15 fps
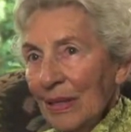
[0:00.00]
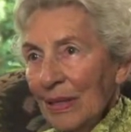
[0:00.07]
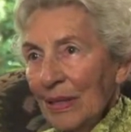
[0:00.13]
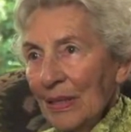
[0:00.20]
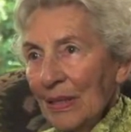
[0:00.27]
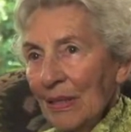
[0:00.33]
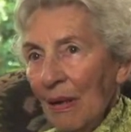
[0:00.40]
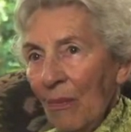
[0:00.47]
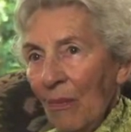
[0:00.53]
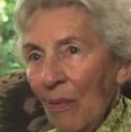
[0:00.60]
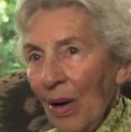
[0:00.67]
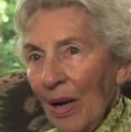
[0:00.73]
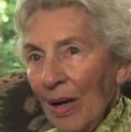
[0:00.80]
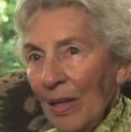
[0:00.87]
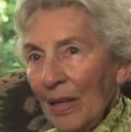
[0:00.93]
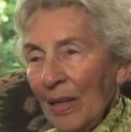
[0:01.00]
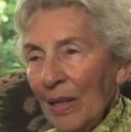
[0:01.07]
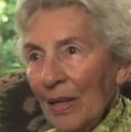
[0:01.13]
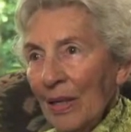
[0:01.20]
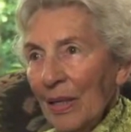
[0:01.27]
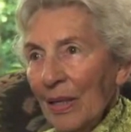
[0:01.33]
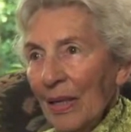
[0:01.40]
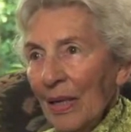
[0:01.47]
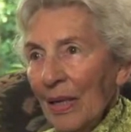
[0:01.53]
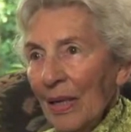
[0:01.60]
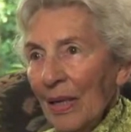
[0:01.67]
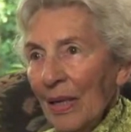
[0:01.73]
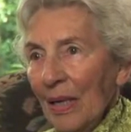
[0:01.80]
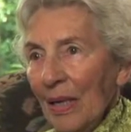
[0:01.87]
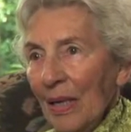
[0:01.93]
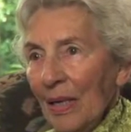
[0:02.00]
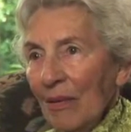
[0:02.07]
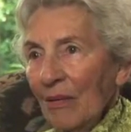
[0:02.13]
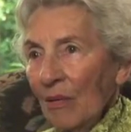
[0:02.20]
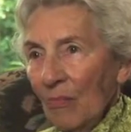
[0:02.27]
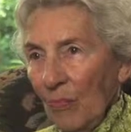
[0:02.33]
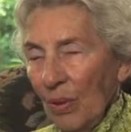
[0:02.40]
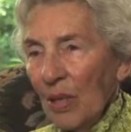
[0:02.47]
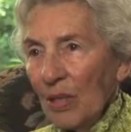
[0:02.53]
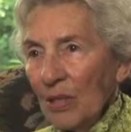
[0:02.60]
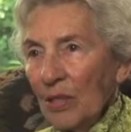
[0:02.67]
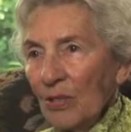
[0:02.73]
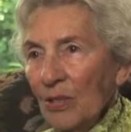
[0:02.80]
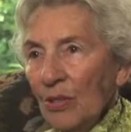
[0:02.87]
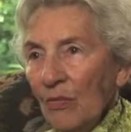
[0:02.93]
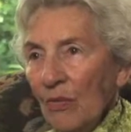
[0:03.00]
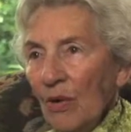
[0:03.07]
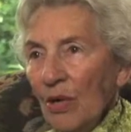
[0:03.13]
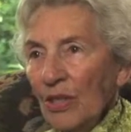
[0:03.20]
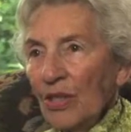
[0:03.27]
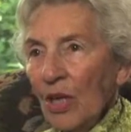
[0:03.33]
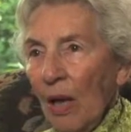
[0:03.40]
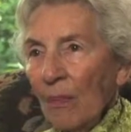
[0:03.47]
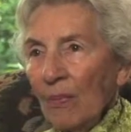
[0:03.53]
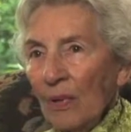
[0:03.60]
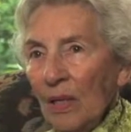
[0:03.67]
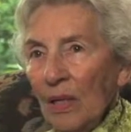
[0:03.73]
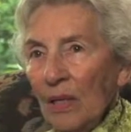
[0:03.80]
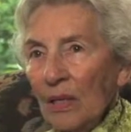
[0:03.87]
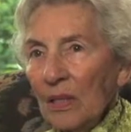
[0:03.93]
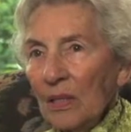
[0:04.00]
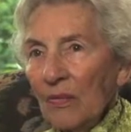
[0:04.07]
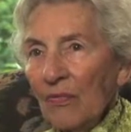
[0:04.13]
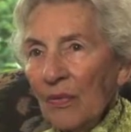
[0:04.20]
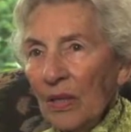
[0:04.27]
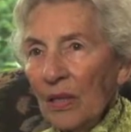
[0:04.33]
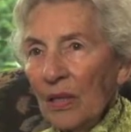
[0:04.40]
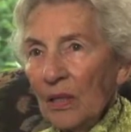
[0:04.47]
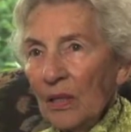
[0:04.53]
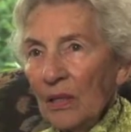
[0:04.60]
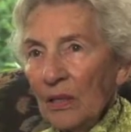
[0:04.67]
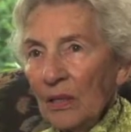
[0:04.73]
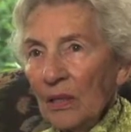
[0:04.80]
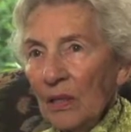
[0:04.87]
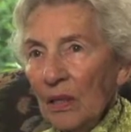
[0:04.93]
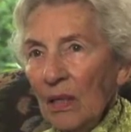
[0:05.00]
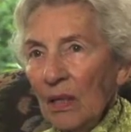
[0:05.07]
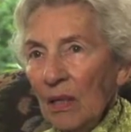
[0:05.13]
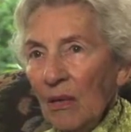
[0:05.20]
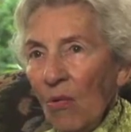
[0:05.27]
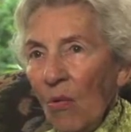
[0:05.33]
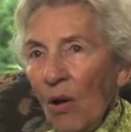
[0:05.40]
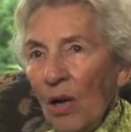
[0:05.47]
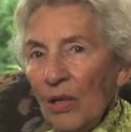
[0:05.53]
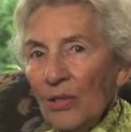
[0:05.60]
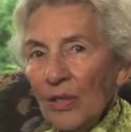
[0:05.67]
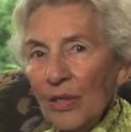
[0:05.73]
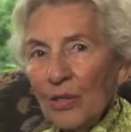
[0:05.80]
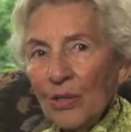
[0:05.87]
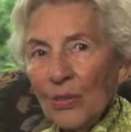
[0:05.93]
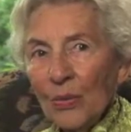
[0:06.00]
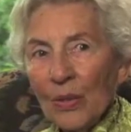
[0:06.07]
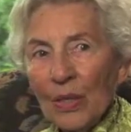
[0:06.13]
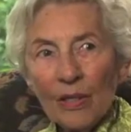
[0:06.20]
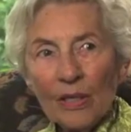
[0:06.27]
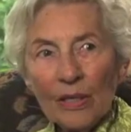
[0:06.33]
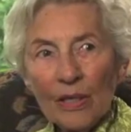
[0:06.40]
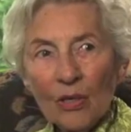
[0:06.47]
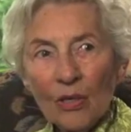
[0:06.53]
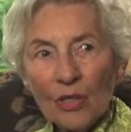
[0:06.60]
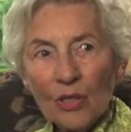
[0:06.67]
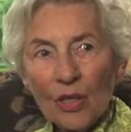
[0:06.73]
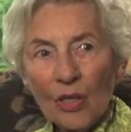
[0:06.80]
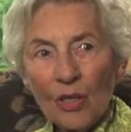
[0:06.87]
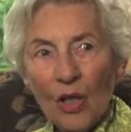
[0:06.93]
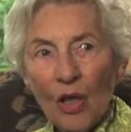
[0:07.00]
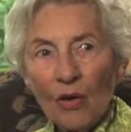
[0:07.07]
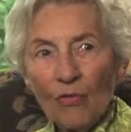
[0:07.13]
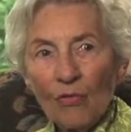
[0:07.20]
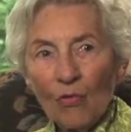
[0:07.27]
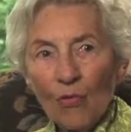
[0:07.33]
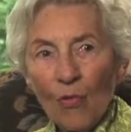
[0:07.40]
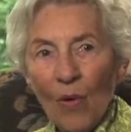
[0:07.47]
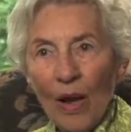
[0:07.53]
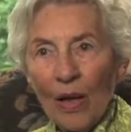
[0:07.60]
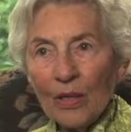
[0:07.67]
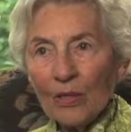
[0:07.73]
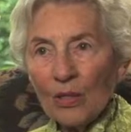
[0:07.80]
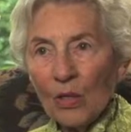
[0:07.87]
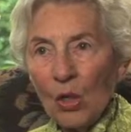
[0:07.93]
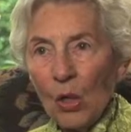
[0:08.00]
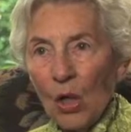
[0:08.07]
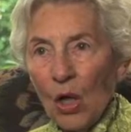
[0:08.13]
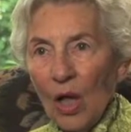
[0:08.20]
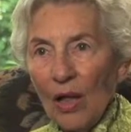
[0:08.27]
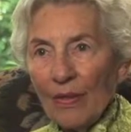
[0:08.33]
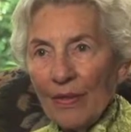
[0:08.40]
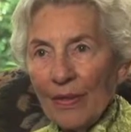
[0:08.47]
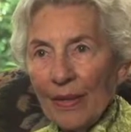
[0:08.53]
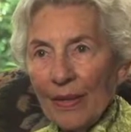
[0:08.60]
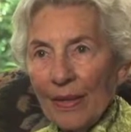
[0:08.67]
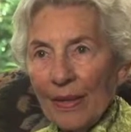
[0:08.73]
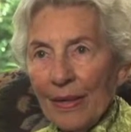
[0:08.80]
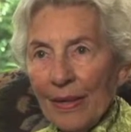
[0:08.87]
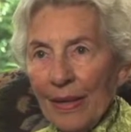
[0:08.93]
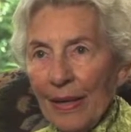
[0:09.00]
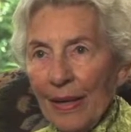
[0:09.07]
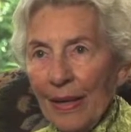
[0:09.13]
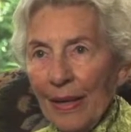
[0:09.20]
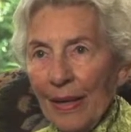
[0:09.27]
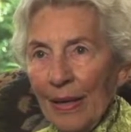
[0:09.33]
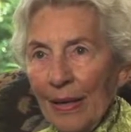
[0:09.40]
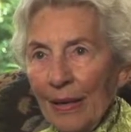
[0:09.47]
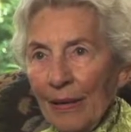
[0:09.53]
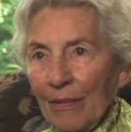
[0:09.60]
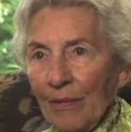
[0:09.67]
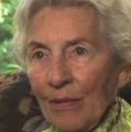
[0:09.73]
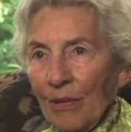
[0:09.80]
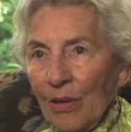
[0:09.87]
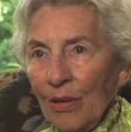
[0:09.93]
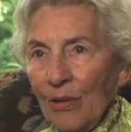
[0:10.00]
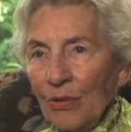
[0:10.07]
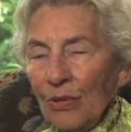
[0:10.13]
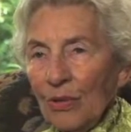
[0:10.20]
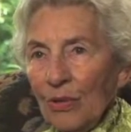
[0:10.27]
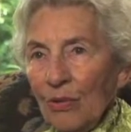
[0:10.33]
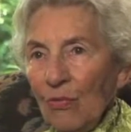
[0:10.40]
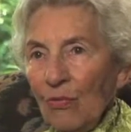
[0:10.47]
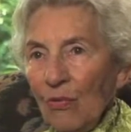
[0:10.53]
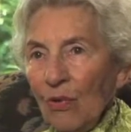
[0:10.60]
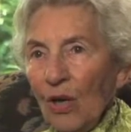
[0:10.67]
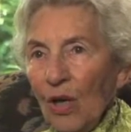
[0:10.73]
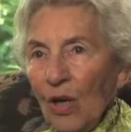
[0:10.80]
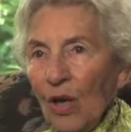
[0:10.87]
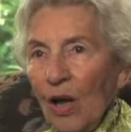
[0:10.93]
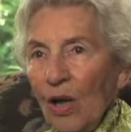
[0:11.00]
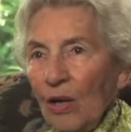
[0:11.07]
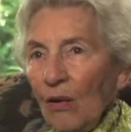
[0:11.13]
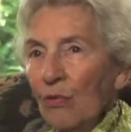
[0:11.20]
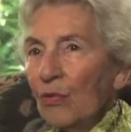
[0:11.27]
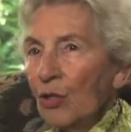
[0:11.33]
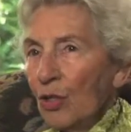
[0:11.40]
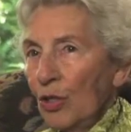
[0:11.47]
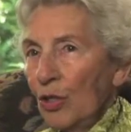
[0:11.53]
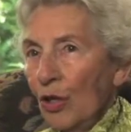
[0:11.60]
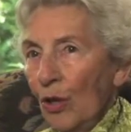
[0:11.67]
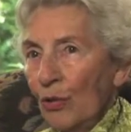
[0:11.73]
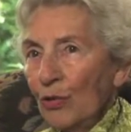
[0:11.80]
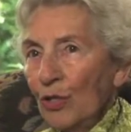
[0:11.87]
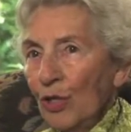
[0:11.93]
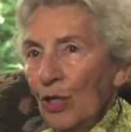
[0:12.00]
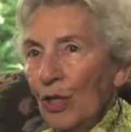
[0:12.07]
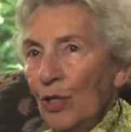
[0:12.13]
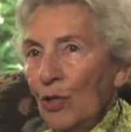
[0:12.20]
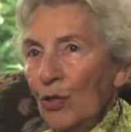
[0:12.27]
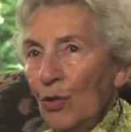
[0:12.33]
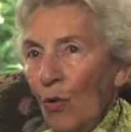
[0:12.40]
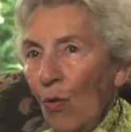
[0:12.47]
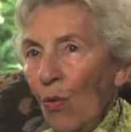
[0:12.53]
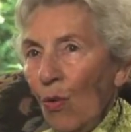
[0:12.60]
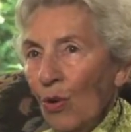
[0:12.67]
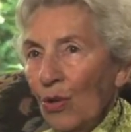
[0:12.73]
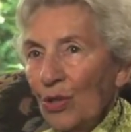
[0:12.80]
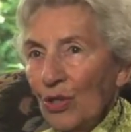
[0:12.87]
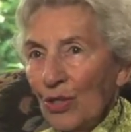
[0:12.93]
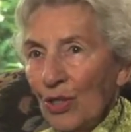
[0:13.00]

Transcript: in some way. And because there's a very Japanese feel and uh, quality to it, there is a lot of grass cloth and the use of kind of shoji doors